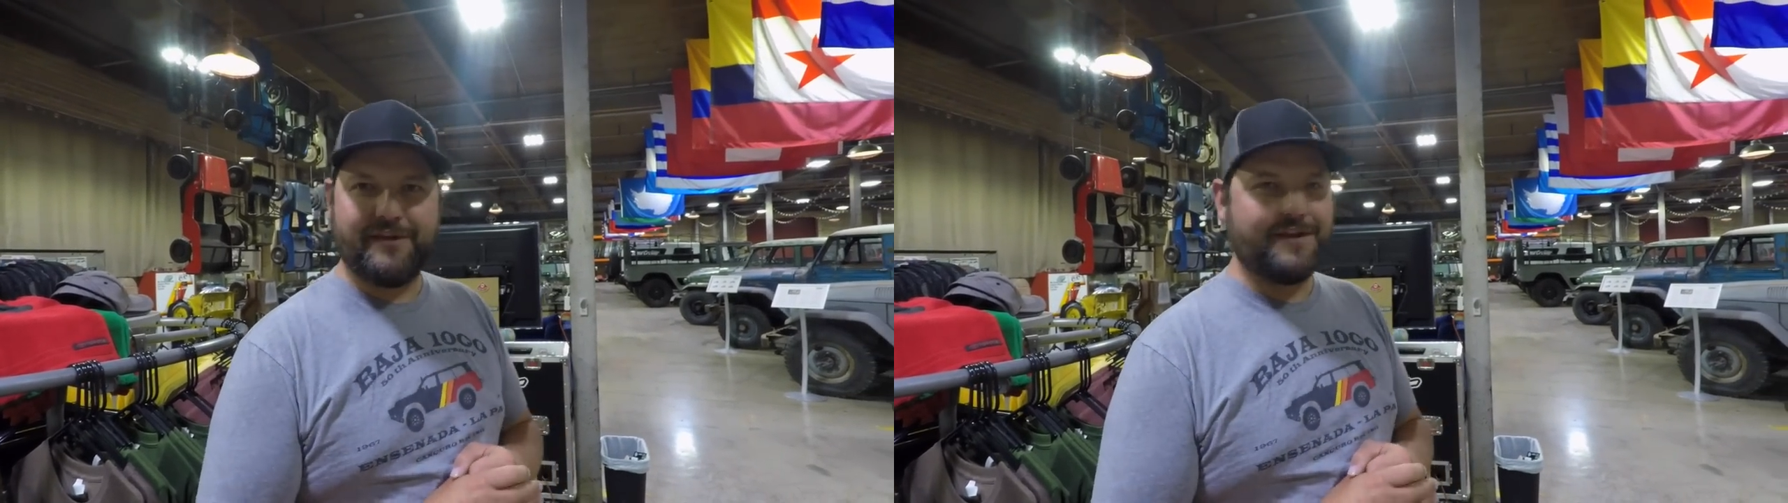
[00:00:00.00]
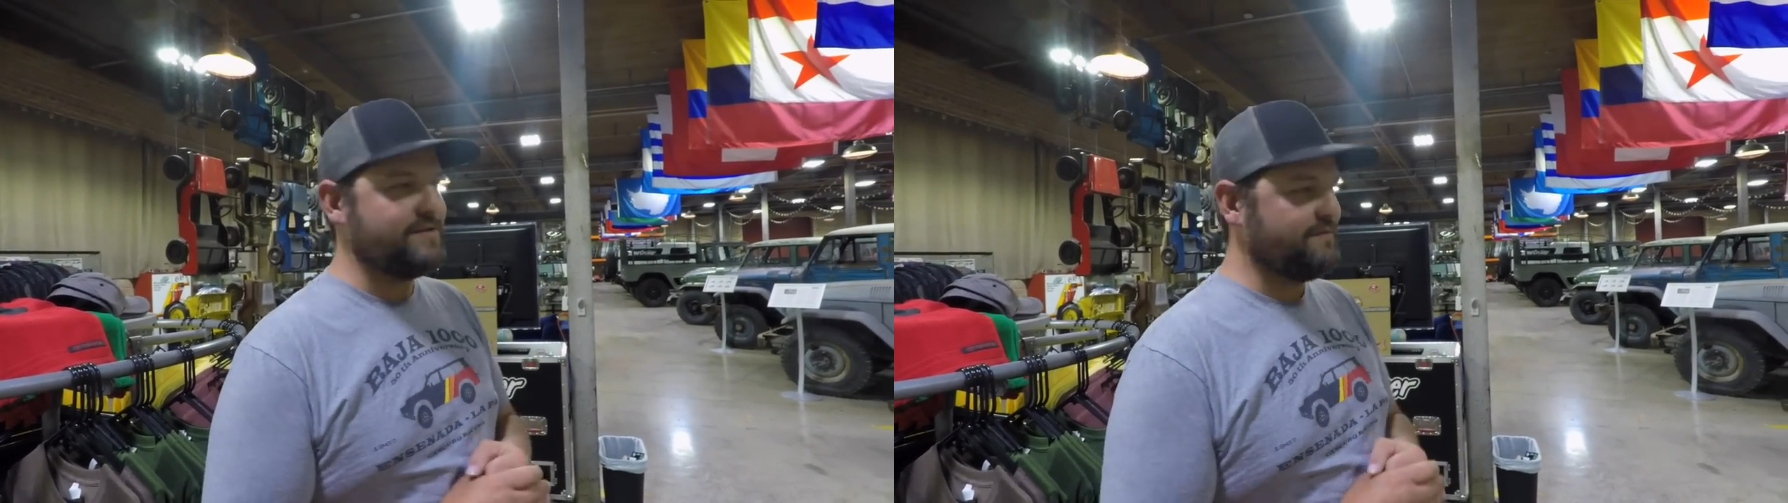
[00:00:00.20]

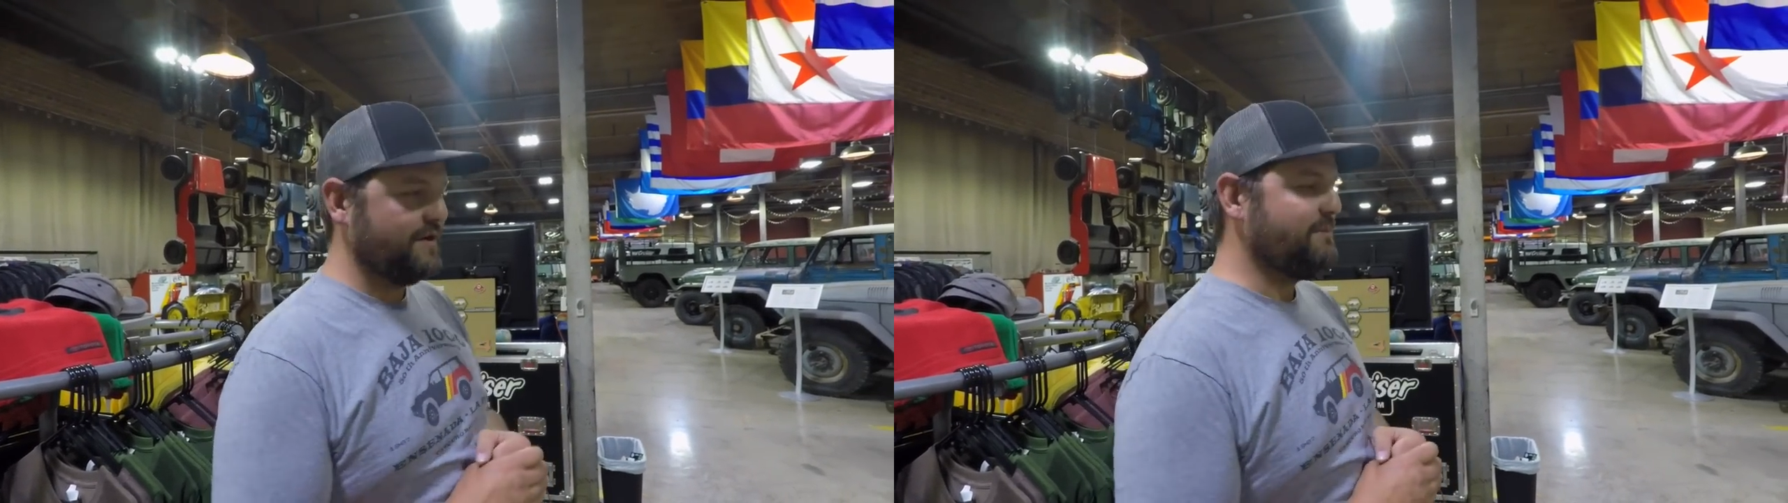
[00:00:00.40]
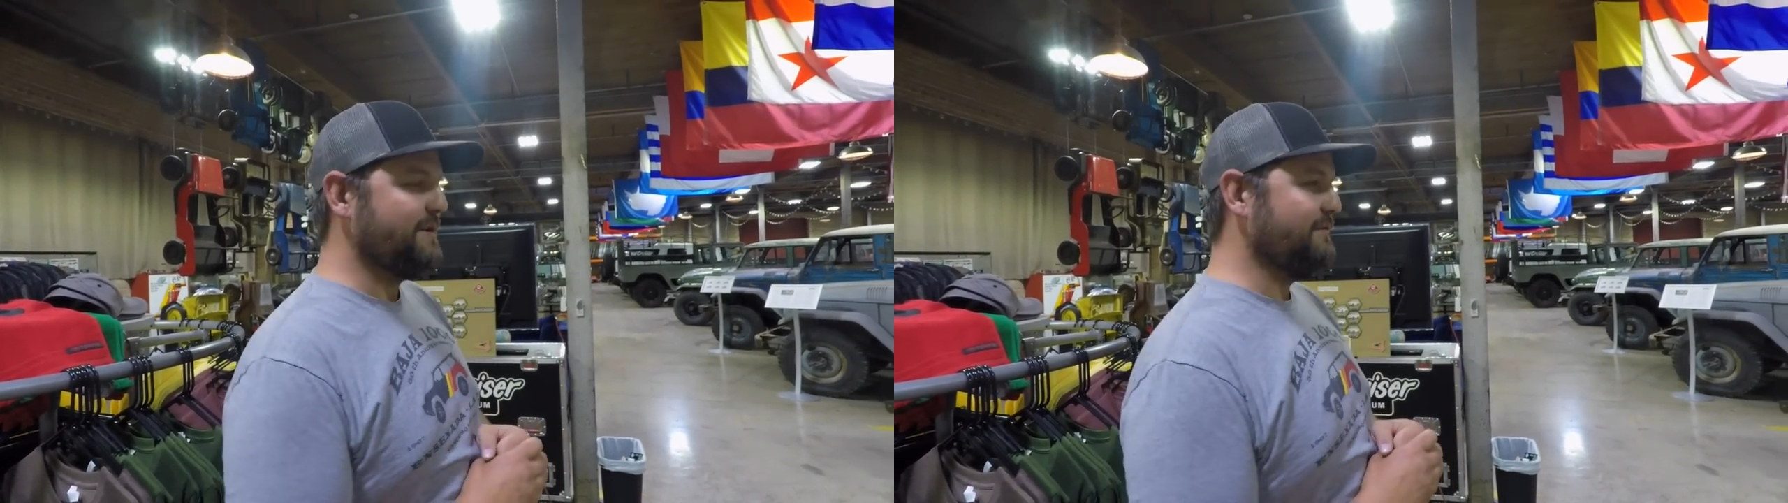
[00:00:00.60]
and it's fun
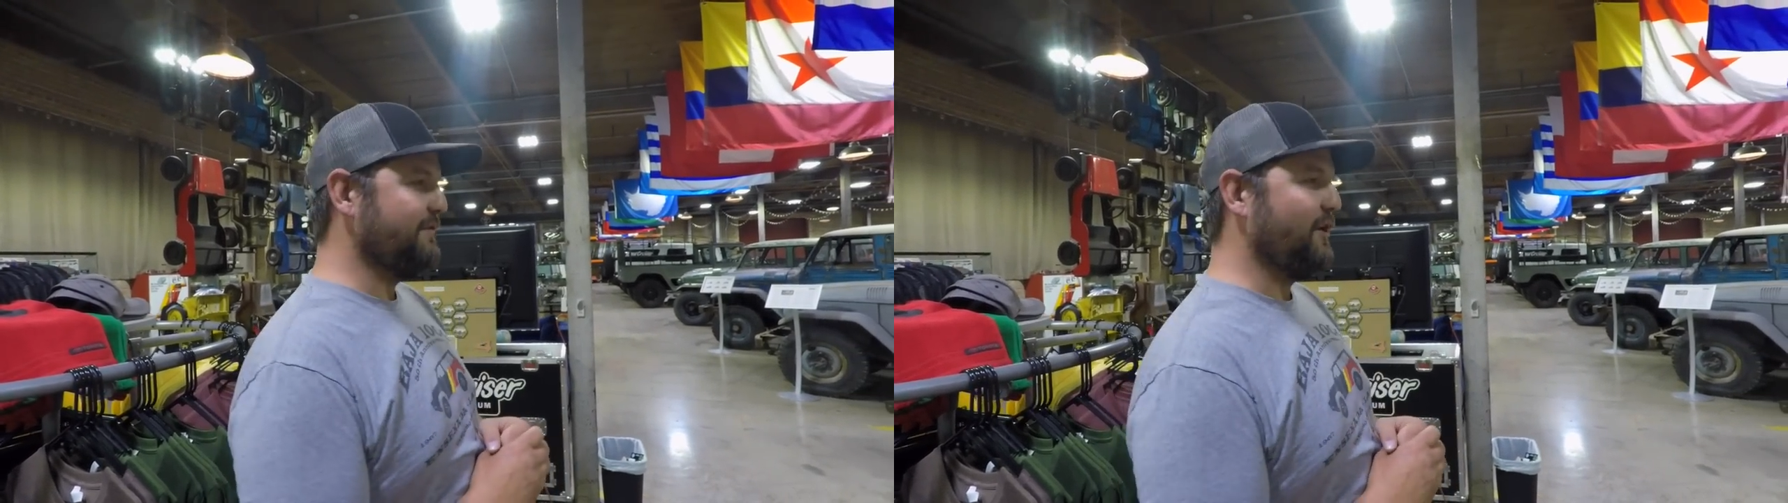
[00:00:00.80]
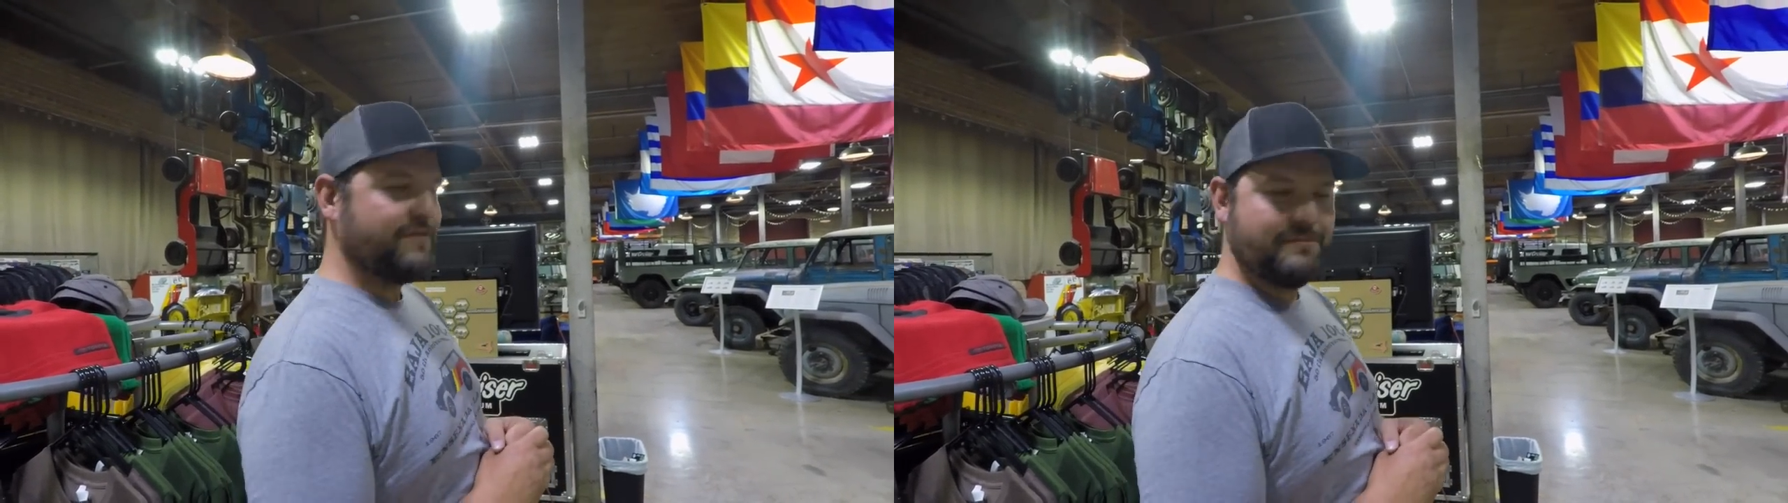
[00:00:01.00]
to be
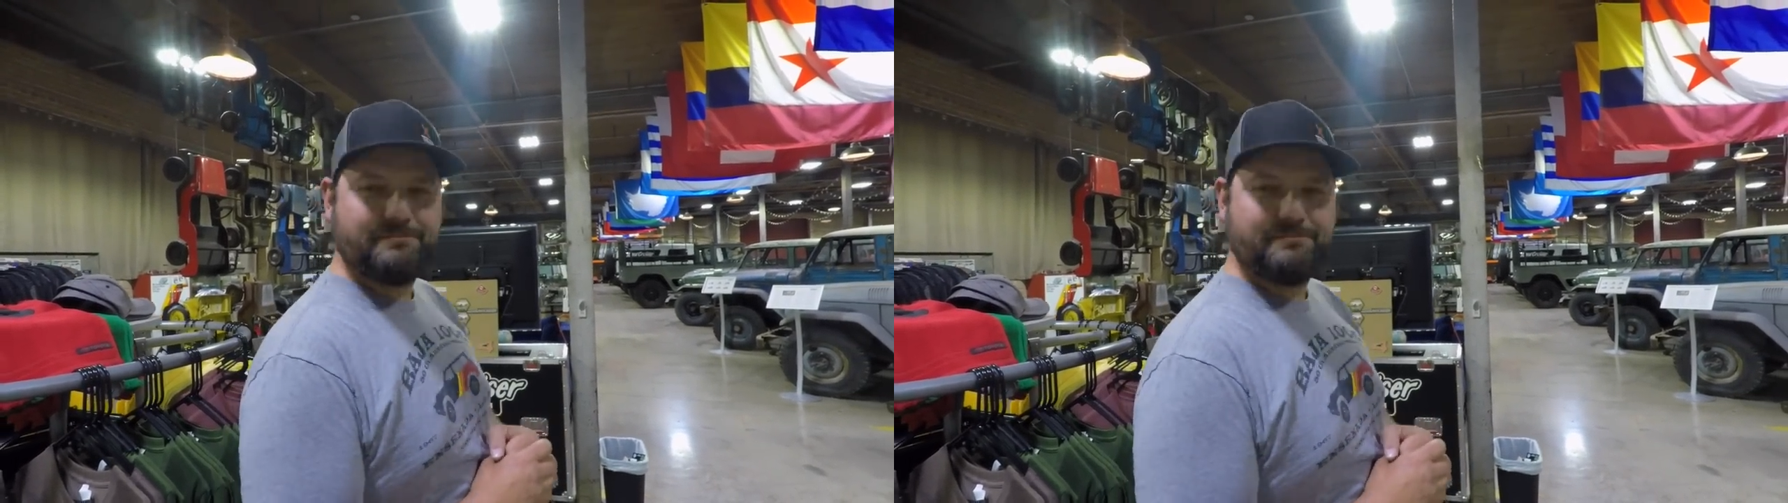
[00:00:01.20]
involved.